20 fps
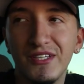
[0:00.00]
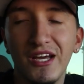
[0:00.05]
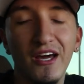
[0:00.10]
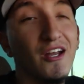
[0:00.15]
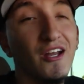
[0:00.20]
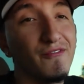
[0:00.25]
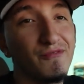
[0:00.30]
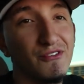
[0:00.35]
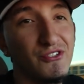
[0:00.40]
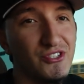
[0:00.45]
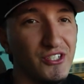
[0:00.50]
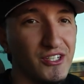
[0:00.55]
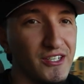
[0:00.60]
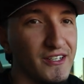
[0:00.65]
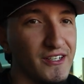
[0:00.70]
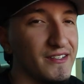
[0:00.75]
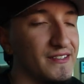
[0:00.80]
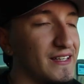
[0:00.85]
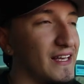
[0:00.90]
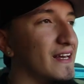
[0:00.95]
y'all know for
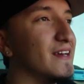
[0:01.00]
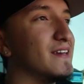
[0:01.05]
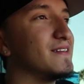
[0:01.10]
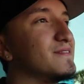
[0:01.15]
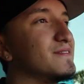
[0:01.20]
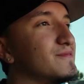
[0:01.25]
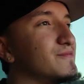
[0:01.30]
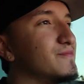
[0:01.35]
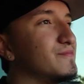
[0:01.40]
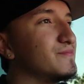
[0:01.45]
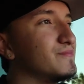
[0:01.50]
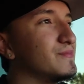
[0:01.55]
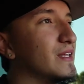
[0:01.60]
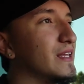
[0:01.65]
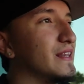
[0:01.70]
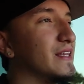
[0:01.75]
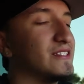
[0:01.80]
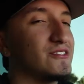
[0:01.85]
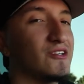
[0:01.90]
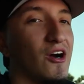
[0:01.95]
sure that
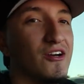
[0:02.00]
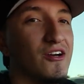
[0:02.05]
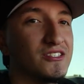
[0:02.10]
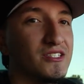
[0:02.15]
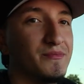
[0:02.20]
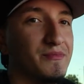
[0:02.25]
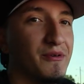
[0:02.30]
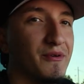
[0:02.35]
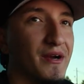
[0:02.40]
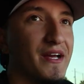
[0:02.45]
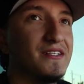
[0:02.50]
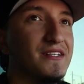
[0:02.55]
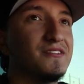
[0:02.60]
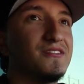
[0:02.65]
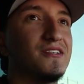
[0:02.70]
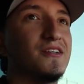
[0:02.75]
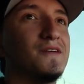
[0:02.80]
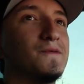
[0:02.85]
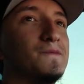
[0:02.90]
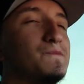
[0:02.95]
this car is gonna be
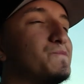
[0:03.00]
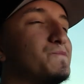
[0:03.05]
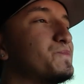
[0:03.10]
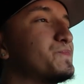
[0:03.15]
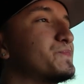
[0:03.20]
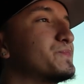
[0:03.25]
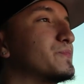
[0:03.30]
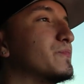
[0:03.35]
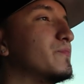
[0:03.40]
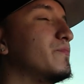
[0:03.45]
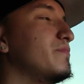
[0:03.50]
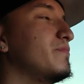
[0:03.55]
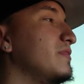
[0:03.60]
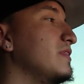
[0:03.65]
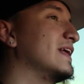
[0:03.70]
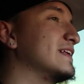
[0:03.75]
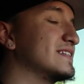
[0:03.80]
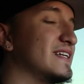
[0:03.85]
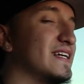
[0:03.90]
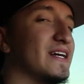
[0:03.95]
raced. So
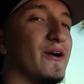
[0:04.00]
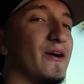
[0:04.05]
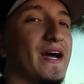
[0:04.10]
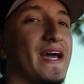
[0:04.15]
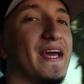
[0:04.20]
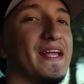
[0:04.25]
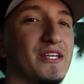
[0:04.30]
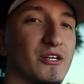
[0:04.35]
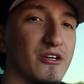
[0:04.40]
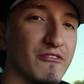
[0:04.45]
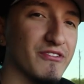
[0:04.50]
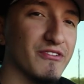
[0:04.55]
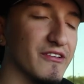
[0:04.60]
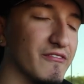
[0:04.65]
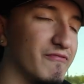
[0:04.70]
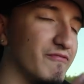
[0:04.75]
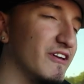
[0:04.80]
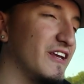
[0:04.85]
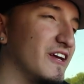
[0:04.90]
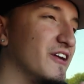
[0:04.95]
that's gonna go ahead and do it for
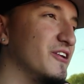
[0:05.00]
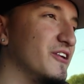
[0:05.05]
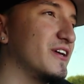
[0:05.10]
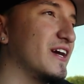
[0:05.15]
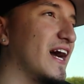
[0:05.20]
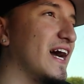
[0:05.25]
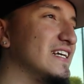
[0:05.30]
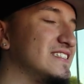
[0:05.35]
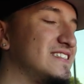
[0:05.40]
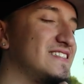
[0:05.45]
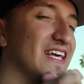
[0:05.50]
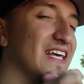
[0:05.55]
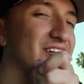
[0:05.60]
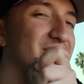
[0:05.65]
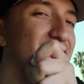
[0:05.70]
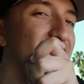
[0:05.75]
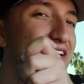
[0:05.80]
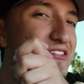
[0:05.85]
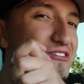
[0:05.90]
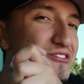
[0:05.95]
the video, you guys.
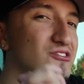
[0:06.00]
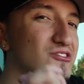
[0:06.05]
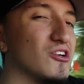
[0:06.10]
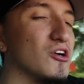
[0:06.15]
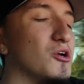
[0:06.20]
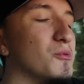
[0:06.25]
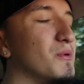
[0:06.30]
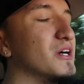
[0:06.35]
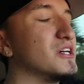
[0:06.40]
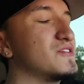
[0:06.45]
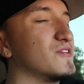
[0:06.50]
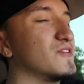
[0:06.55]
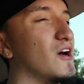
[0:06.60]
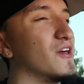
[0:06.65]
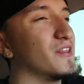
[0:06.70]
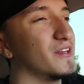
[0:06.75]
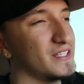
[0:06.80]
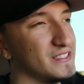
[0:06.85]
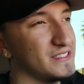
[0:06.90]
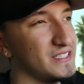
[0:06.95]
Thank y'all so much for
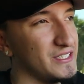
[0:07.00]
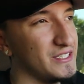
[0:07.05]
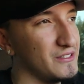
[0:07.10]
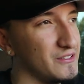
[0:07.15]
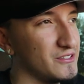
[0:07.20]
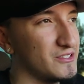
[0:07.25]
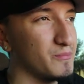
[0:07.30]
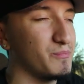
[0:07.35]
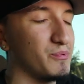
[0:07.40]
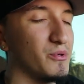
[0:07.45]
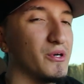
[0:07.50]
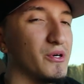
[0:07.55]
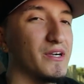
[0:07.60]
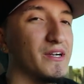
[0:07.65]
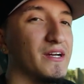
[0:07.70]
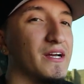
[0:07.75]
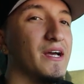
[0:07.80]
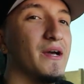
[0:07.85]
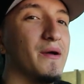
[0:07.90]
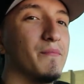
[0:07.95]
all the continued
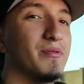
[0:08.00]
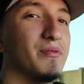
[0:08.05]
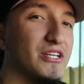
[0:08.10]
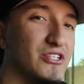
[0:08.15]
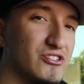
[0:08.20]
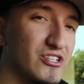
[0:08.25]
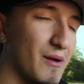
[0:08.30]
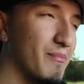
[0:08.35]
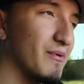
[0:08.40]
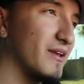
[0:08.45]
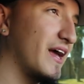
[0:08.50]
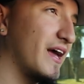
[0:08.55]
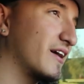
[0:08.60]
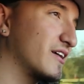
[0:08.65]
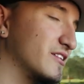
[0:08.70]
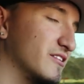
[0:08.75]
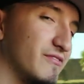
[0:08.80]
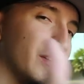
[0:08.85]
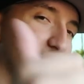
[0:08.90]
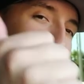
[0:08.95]
support. Please drop a
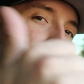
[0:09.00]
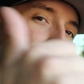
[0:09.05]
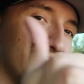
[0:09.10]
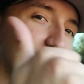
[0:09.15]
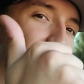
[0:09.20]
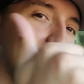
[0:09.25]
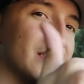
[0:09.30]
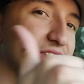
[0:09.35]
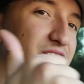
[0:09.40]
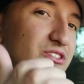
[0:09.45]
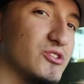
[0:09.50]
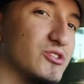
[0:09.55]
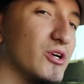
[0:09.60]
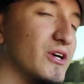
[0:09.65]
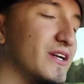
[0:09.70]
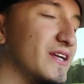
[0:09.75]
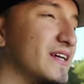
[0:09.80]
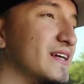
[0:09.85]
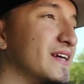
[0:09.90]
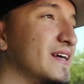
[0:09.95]
like on the video if you guys
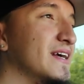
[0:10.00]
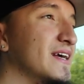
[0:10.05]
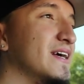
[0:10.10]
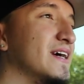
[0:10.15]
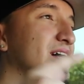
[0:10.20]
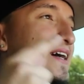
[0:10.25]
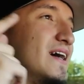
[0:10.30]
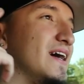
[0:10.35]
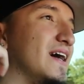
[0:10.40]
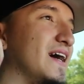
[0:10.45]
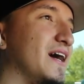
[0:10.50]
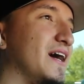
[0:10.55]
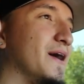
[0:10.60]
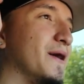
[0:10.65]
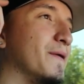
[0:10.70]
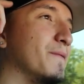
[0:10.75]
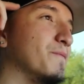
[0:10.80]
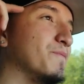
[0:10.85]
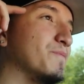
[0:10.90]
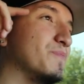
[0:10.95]
enjoyed it.
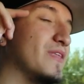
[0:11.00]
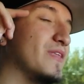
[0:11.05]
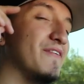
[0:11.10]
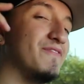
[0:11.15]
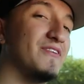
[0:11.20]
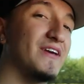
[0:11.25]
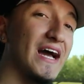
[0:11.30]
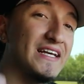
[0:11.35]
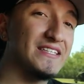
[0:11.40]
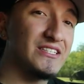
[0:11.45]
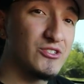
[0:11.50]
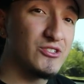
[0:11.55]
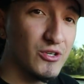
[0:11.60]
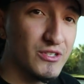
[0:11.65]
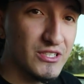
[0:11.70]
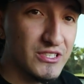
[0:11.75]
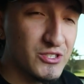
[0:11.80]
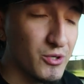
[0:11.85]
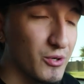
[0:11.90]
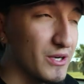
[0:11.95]
Um, if you guys
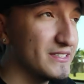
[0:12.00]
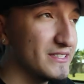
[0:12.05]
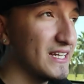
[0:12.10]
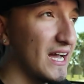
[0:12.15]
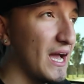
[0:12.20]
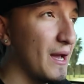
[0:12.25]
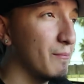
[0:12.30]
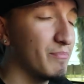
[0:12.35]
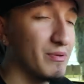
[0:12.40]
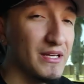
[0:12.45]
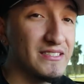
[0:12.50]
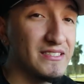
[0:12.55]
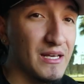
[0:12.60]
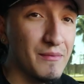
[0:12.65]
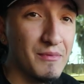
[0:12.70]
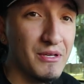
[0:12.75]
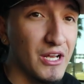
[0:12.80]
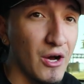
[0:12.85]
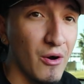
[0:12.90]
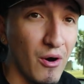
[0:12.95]
enjoy the story time, please
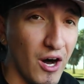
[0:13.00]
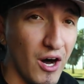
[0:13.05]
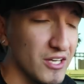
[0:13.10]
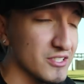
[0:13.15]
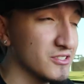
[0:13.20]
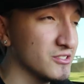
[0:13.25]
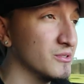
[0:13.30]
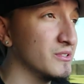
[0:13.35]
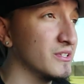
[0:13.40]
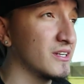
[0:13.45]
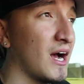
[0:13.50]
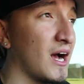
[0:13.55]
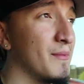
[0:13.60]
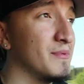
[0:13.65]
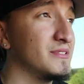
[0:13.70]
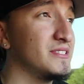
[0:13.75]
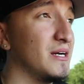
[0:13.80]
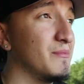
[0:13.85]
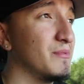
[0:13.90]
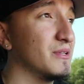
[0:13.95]
let me know also in the
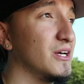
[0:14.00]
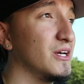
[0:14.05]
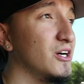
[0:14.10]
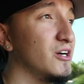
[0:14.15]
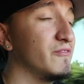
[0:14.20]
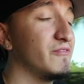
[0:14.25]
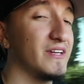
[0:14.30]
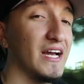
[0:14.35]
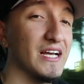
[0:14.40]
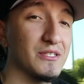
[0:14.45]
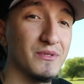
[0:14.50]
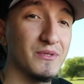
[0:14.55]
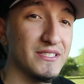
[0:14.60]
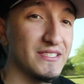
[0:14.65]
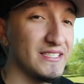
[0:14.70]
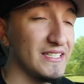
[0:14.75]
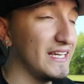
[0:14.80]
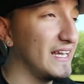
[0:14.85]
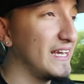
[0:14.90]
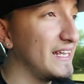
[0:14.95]
comments down below if you guys
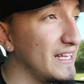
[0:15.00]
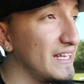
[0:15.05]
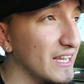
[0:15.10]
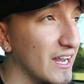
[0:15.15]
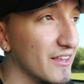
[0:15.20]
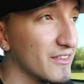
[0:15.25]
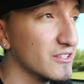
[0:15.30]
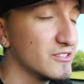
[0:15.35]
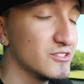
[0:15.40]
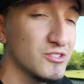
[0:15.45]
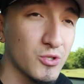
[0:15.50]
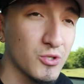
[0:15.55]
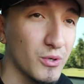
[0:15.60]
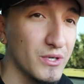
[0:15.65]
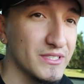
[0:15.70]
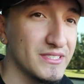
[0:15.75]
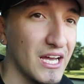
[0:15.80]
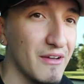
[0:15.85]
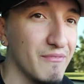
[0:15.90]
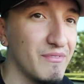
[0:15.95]
want to see any other
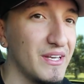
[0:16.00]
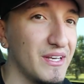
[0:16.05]
story time